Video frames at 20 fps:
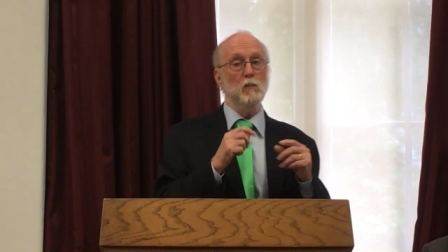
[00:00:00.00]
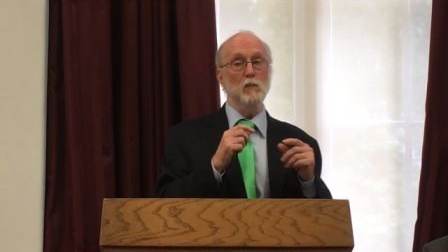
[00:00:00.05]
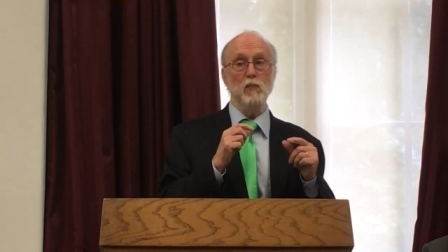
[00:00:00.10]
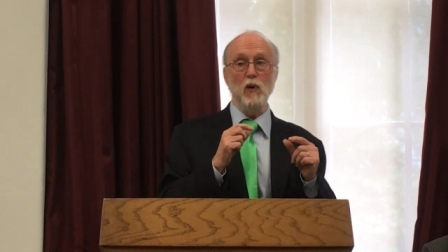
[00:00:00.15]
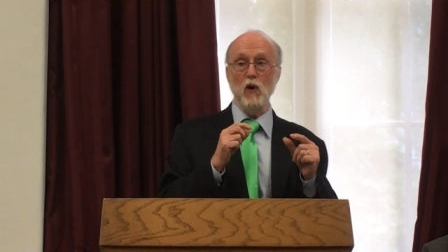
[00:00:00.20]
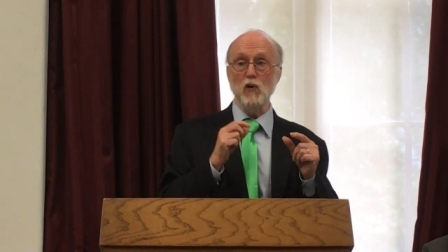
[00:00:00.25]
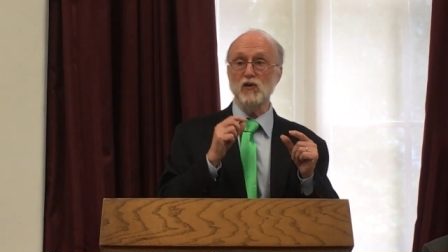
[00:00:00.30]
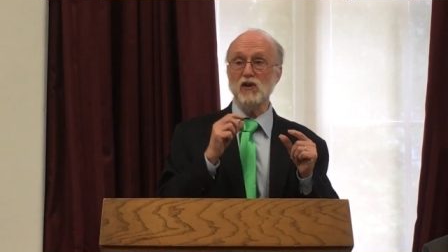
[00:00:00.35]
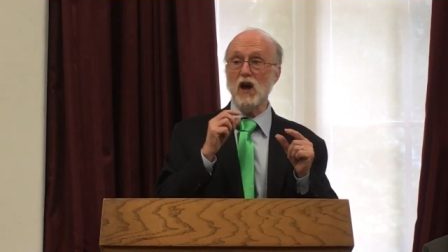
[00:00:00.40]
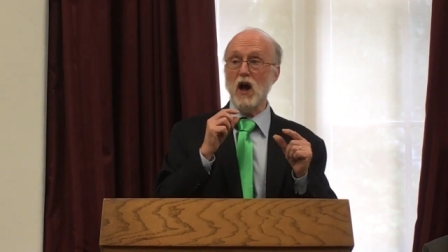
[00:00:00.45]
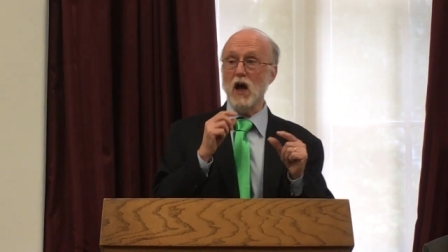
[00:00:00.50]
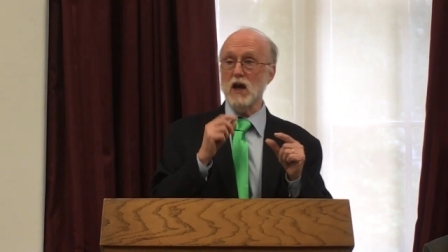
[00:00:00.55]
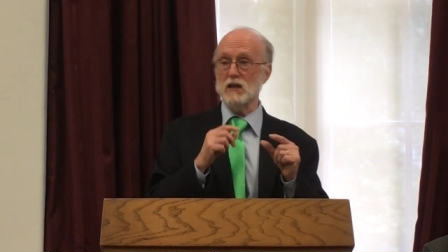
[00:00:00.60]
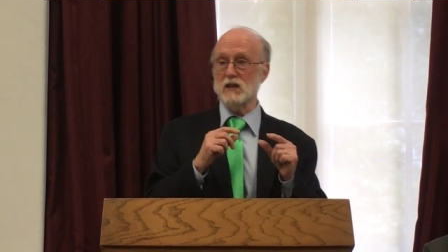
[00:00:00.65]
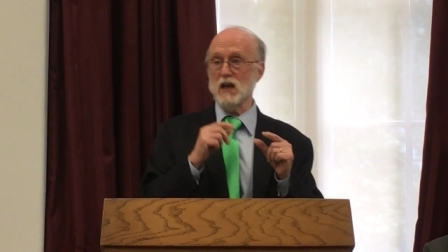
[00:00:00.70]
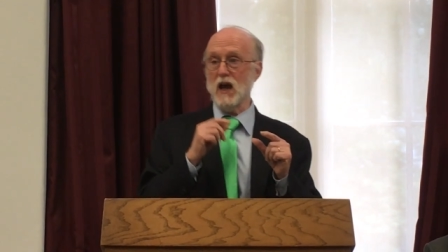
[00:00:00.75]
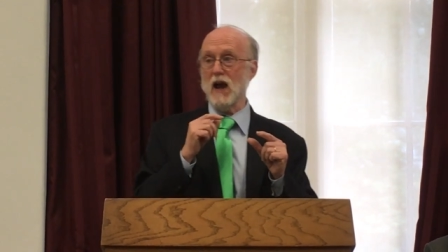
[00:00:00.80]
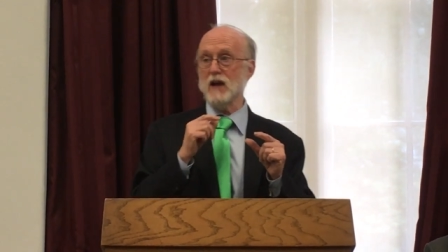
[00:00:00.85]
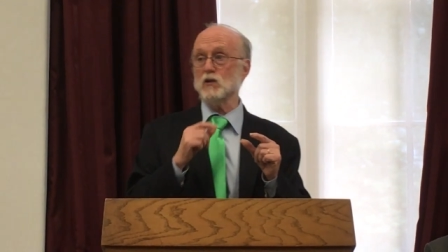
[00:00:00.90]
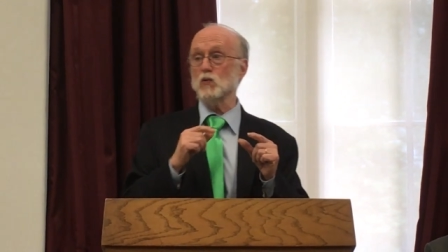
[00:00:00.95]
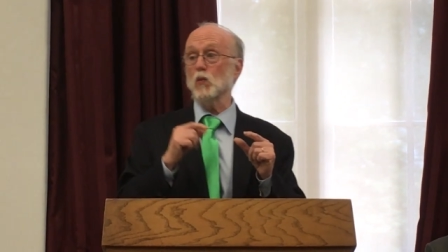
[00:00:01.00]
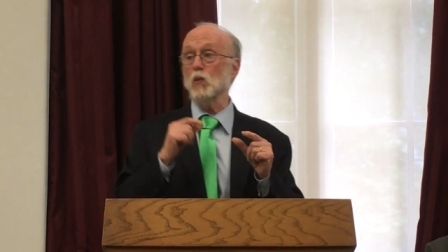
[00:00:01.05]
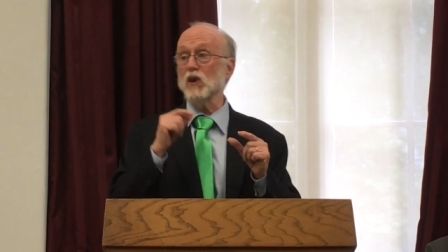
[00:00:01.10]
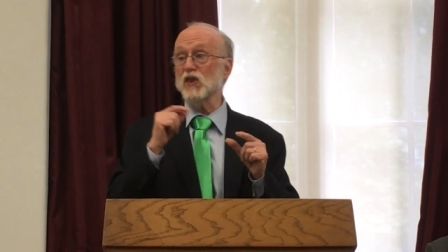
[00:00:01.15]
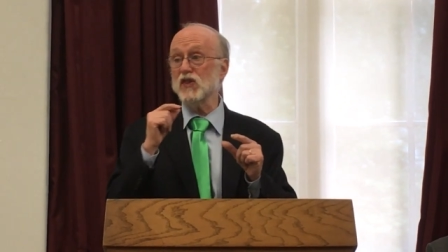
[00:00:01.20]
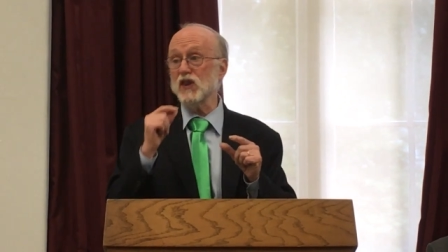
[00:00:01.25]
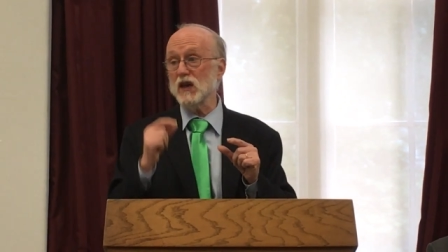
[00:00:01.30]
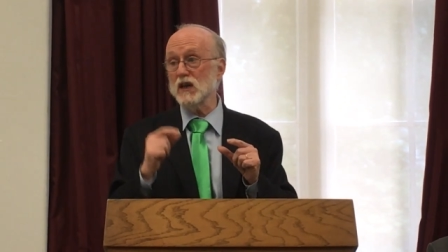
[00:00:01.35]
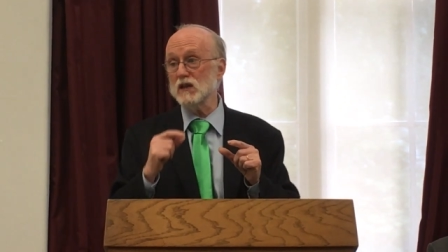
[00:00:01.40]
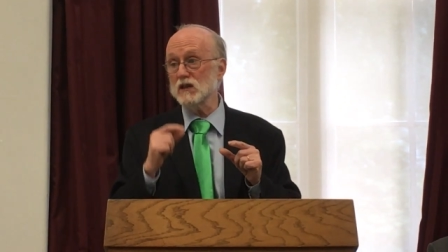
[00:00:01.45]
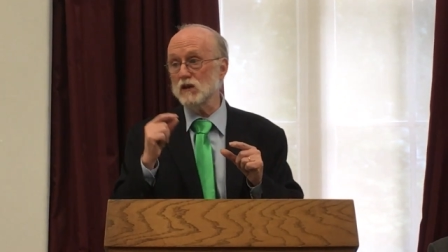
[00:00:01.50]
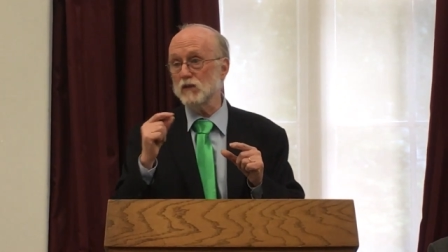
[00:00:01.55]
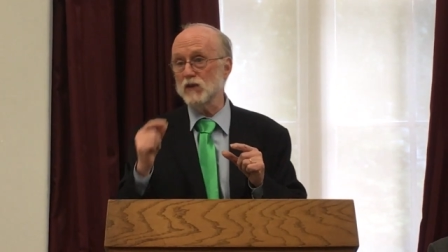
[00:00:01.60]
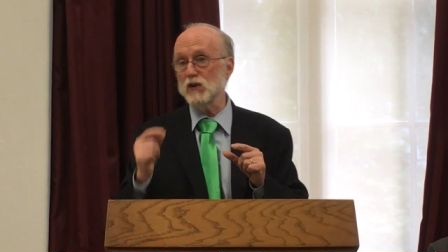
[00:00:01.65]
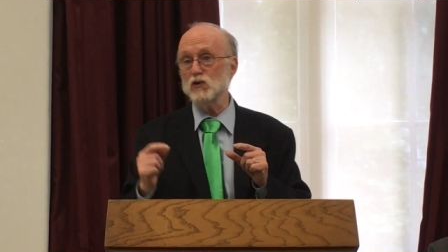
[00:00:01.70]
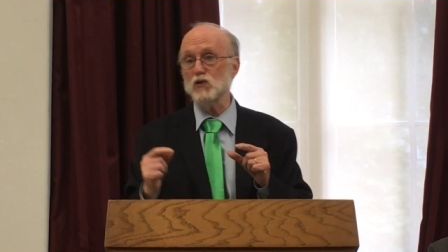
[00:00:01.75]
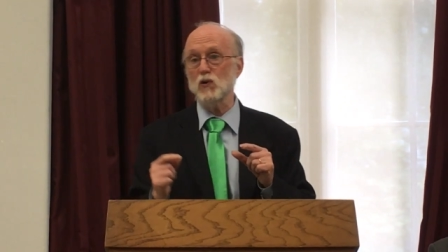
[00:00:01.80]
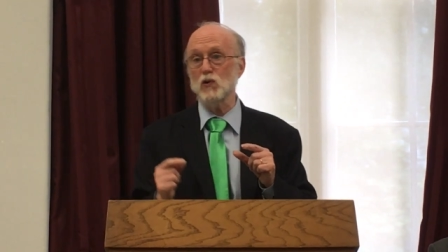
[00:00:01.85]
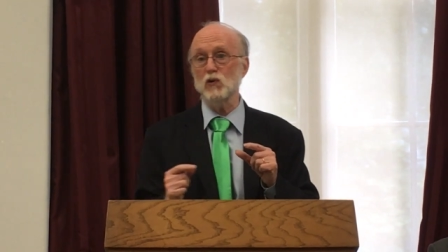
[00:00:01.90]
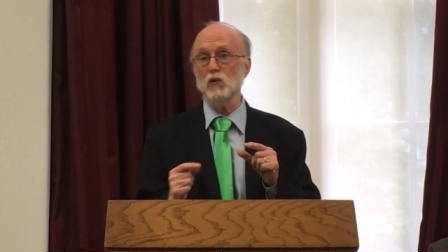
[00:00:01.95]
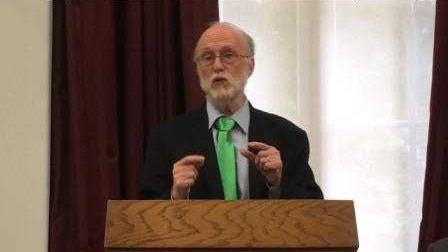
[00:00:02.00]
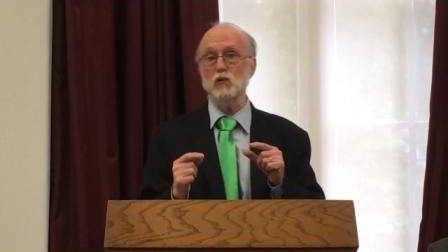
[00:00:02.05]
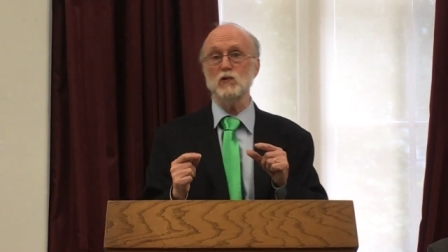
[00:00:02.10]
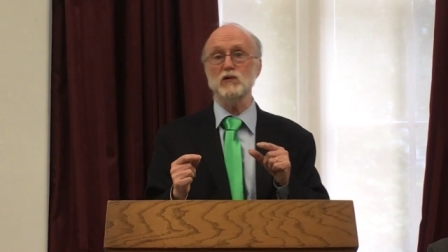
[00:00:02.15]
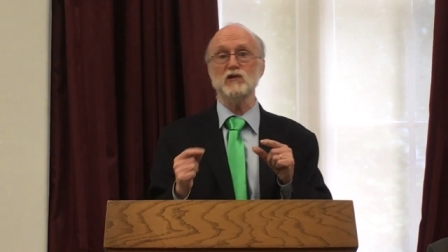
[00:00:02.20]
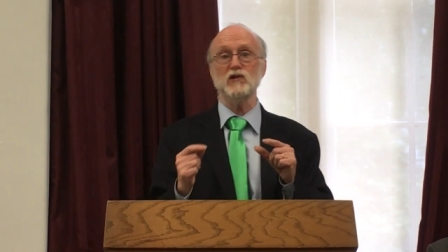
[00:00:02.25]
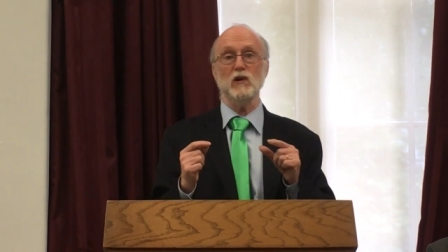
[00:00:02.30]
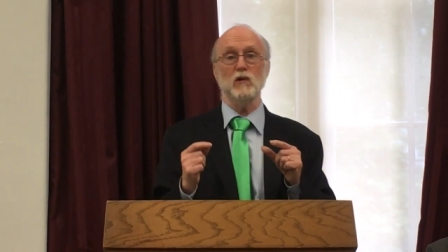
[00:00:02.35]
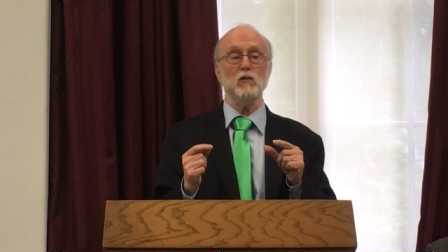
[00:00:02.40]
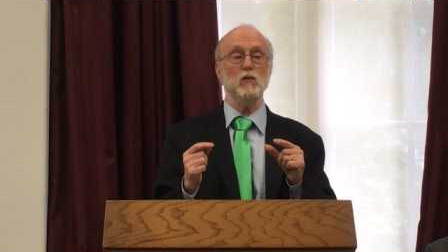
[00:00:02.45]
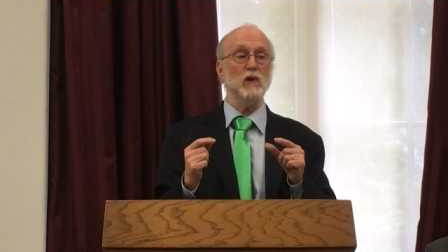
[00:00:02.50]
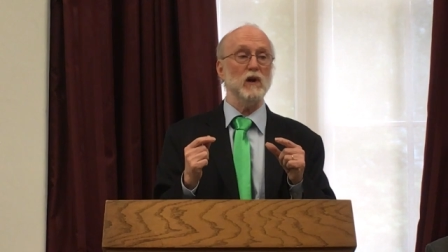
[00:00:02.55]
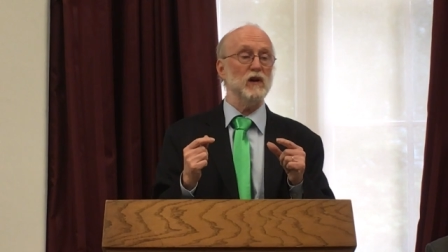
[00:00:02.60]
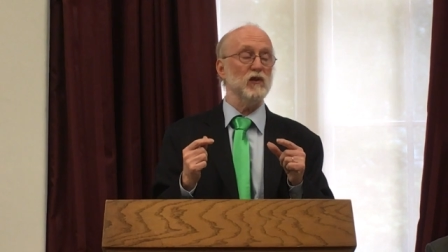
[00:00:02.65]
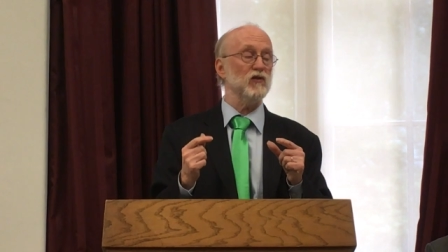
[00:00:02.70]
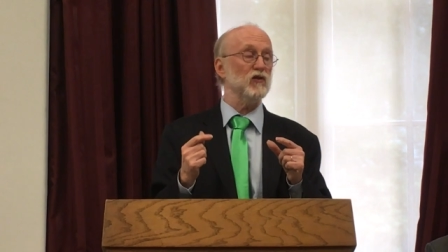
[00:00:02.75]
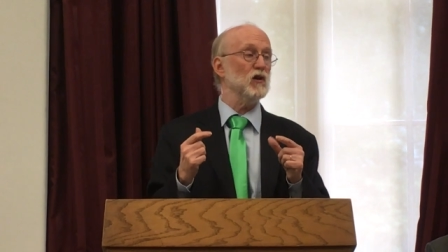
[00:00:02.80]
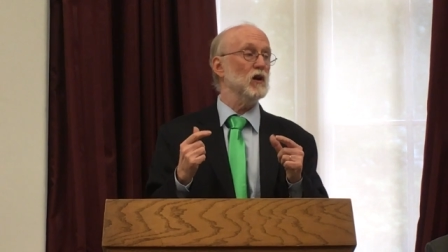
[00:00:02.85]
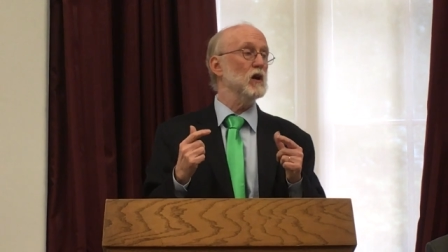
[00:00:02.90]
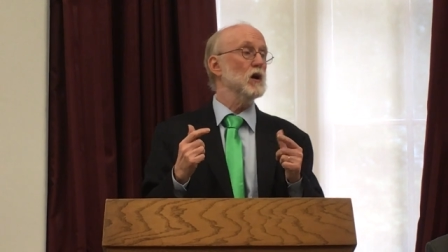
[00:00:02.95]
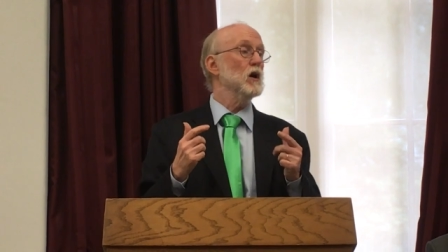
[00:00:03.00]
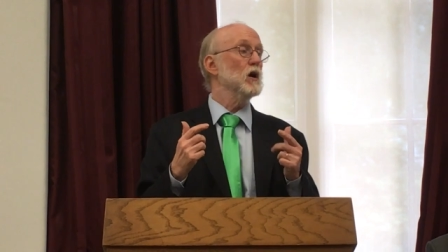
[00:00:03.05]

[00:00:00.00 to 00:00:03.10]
both contact with the individual who's at risk,